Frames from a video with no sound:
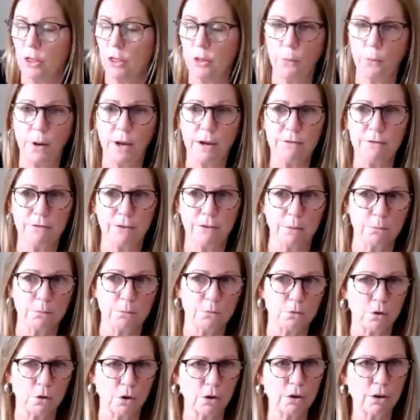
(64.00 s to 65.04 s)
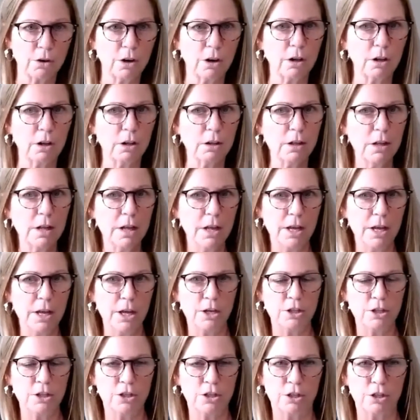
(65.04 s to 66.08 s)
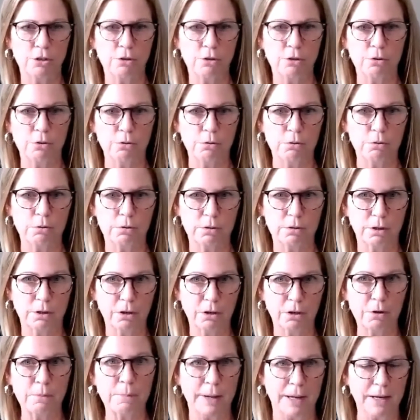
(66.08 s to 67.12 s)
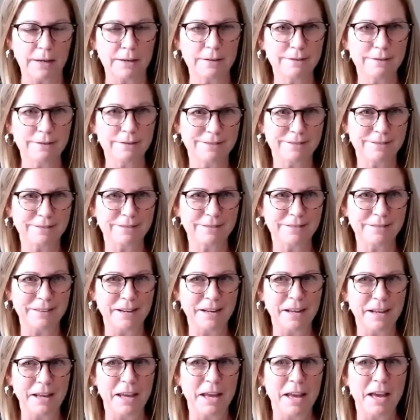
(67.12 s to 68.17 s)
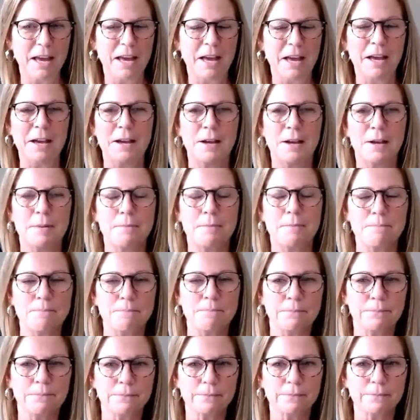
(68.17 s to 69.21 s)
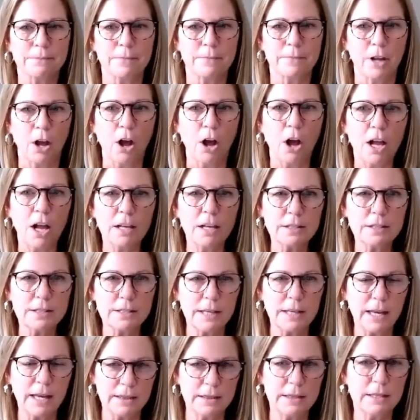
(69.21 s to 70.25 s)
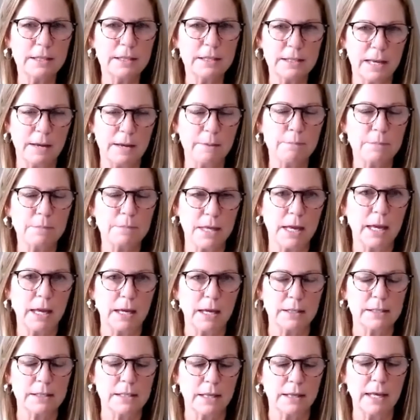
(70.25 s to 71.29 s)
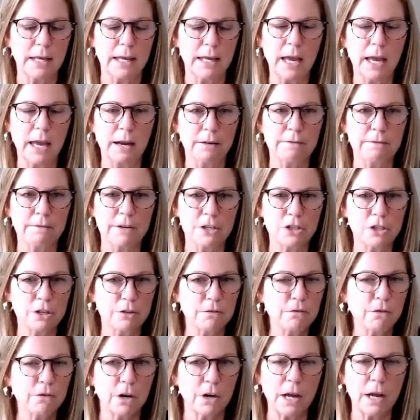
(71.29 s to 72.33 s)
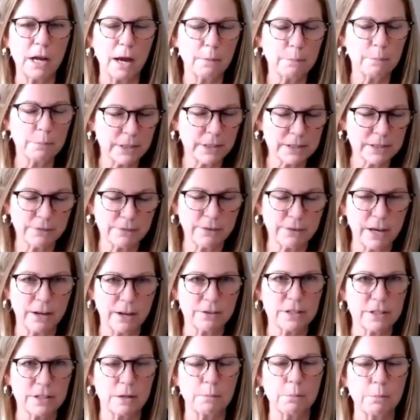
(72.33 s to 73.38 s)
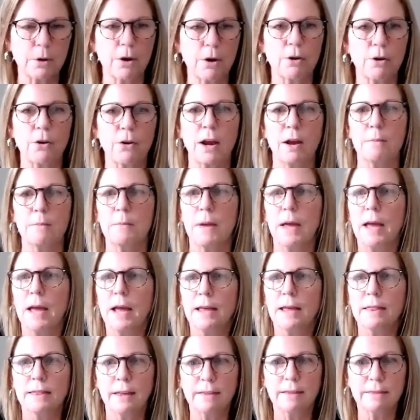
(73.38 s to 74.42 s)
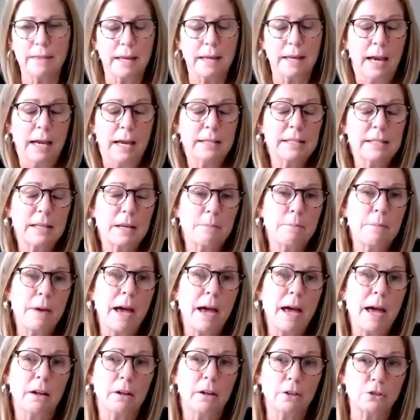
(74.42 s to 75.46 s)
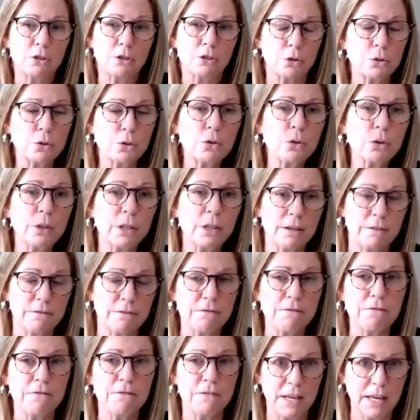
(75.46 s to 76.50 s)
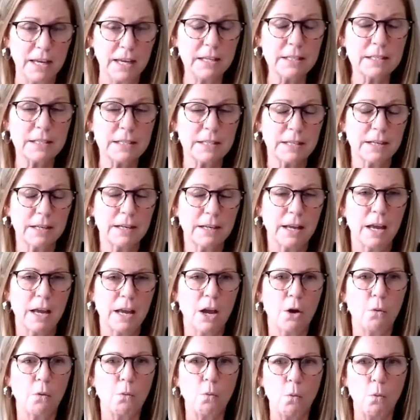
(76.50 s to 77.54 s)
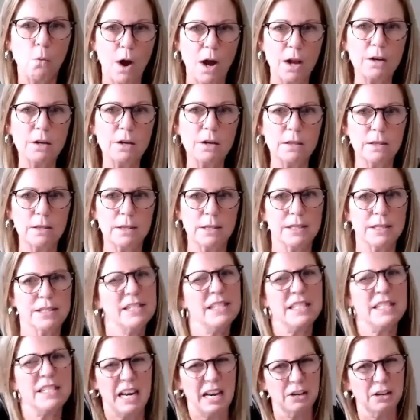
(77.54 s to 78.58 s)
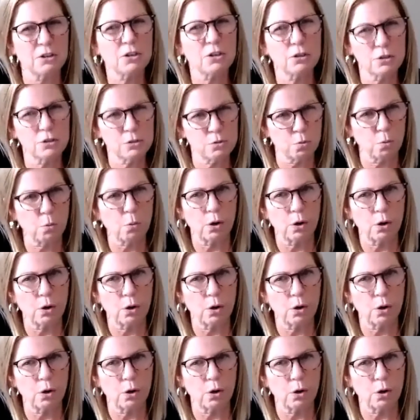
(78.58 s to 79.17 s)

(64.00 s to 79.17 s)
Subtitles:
all the way from rural to urban, all said the same things, that they had a vision for a comprehensive counseling program, that the ASCA model truly fit what the standards